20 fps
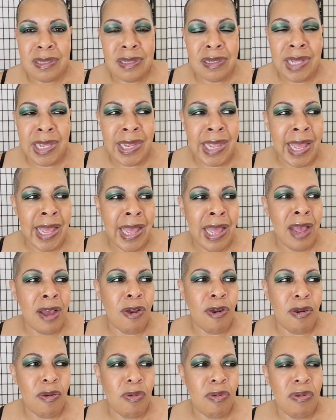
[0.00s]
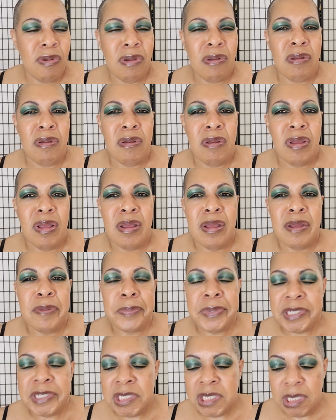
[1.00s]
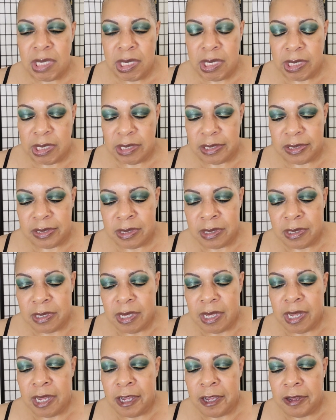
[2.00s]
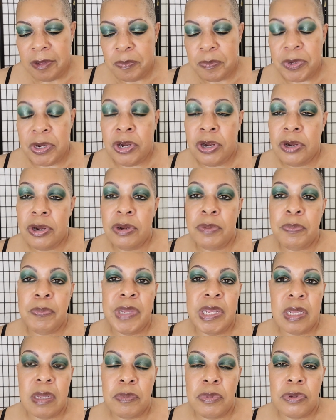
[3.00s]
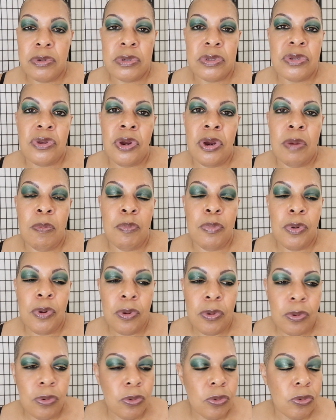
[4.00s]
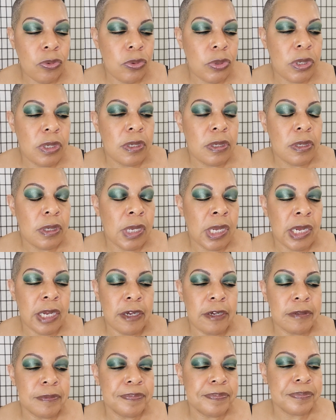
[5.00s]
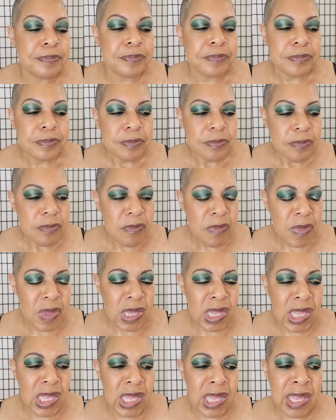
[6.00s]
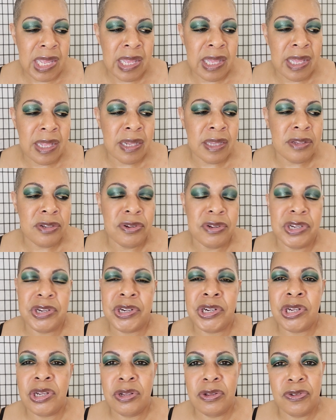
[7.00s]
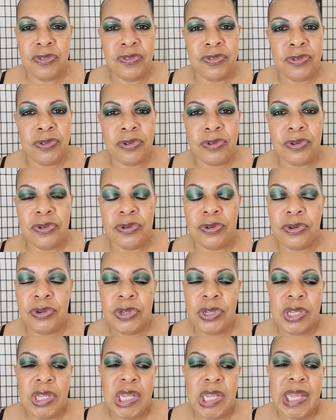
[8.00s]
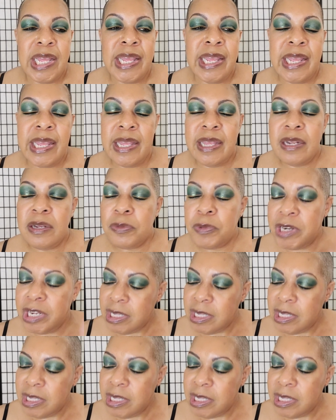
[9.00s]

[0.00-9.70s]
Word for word: Like, how? But she does. Um, but her makeup looks are bold um, and, you know, they're colorful. And what